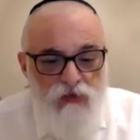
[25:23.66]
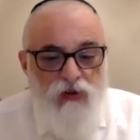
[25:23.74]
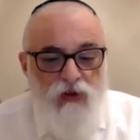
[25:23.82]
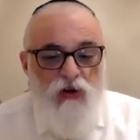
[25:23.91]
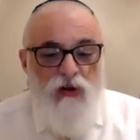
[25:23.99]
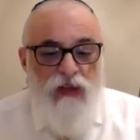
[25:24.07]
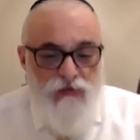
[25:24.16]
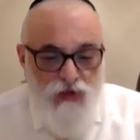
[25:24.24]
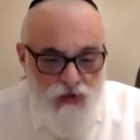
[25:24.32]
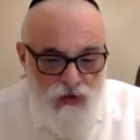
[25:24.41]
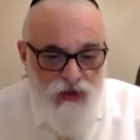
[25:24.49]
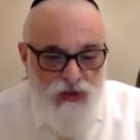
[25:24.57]
The whole
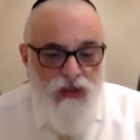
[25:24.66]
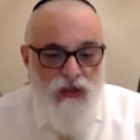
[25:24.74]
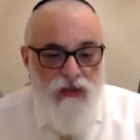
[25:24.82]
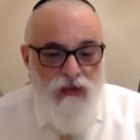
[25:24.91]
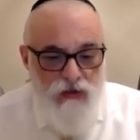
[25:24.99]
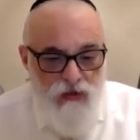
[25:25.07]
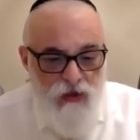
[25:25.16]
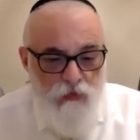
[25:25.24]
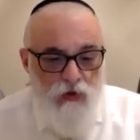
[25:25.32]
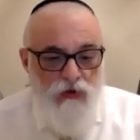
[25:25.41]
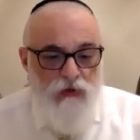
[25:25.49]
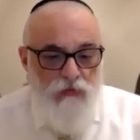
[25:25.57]
efshori is that you need the
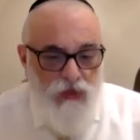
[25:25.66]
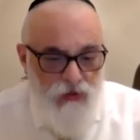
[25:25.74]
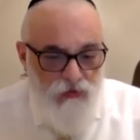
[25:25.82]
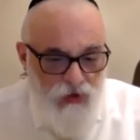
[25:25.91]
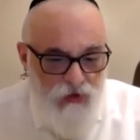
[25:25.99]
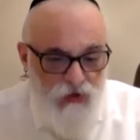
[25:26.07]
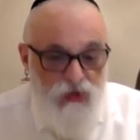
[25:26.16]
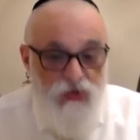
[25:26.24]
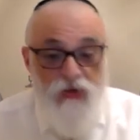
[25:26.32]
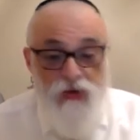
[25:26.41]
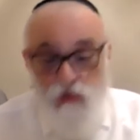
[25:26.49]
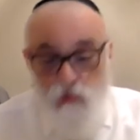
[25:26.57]
yipoter mut chaveira. He
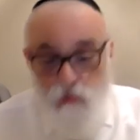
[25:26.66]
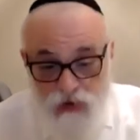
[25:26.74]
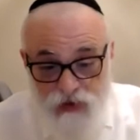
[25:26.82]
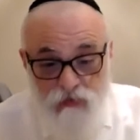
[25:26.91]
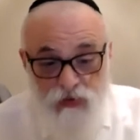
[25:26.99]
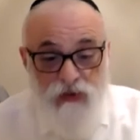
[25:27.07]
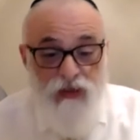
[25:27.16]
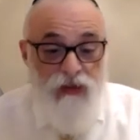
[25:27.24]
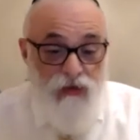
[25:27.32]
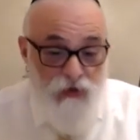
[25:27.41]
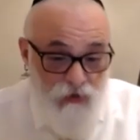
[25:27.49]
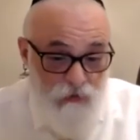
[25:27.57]
said the whole possibility
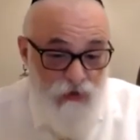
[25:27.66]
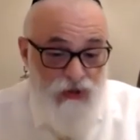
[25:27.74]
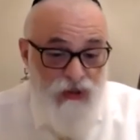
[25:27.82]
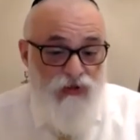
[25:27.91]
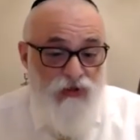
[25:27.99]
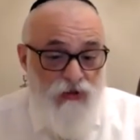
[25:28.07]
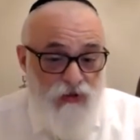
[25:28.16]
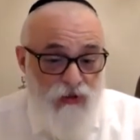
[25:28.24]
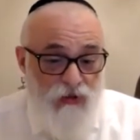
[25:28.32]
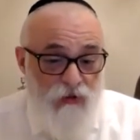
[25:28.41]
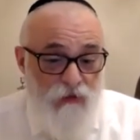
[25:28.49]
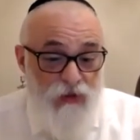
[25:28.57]
there could be such a
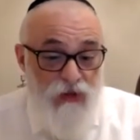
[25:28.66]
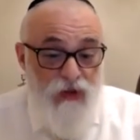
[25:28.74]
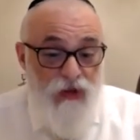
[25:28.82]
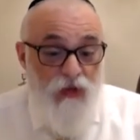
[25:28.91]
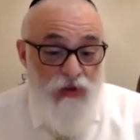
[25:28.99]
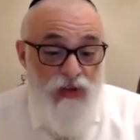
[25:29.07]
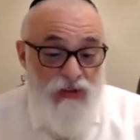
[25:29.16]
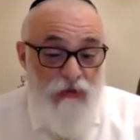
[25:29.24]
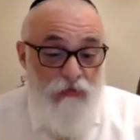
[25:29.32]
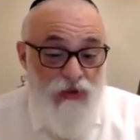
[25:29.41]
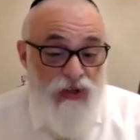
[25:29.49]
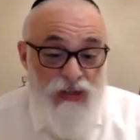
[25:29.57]
thing when the
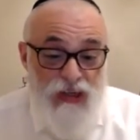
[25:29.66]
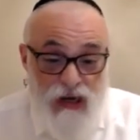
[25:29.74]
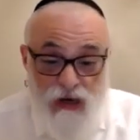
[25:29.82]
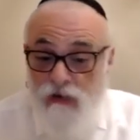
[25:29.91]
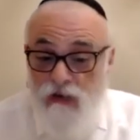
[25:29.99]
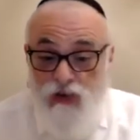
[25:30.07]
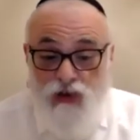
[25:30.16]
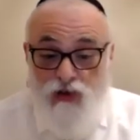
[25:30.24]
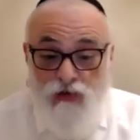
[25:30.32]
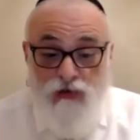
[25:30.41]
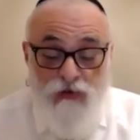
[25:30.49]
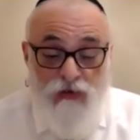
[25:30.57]
statement says al, it
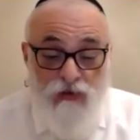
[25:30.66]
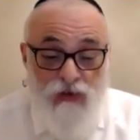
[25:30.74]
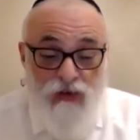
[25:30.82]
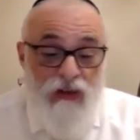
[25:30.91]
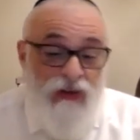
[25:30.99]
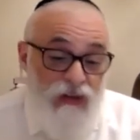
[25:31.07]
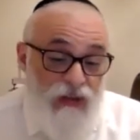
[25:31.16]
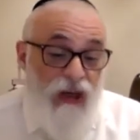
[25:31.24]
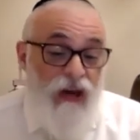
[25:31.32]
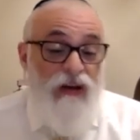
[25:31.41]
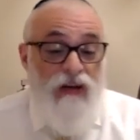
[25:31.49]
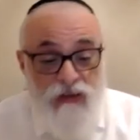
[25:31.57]
shouldn't, is
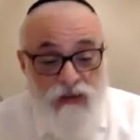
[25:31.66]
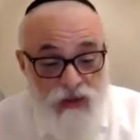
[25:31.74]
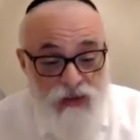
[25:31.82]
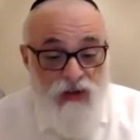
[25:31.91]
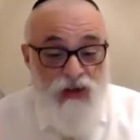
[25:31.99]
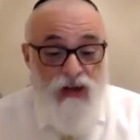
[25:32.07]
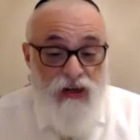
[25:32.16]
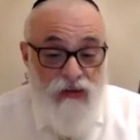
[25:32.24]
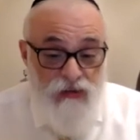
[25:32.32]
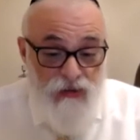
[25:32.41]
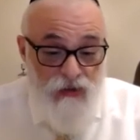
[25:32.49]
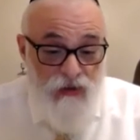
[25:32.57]
ein ela, let's say the
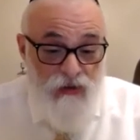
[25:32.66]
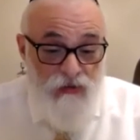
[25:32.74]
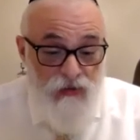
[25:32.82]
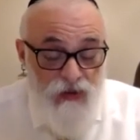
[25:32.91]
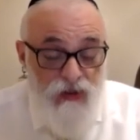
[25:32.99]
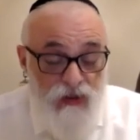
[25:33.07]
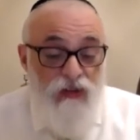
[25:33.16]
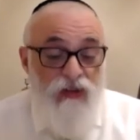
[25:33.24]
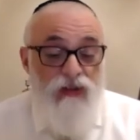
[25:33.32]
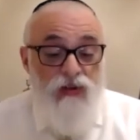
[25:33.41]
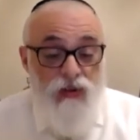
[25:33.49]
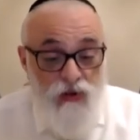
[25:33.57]
chaliya.
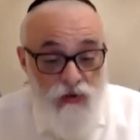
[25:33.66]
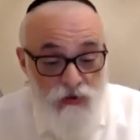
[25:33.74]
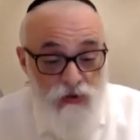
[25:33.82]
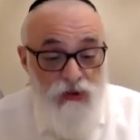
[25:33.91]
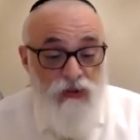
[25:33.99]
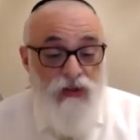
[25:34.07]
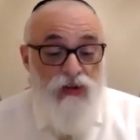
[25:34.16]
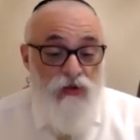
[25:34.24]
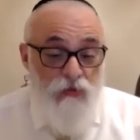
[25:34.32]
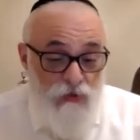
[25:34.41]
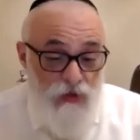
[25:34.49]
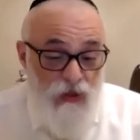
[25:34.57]
It's only they
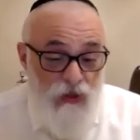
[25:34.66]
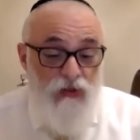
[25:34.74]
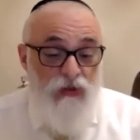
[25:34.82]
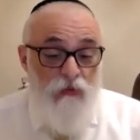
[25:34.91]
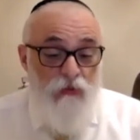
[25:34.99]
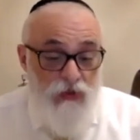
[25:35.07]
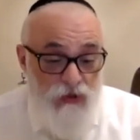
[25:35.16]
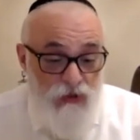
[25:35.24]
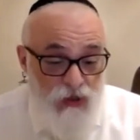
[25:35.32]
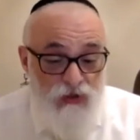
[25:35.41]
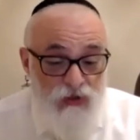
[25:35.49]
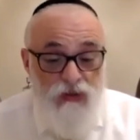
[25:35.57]
should bring to a deeper
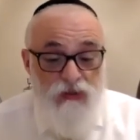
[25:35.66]
connection.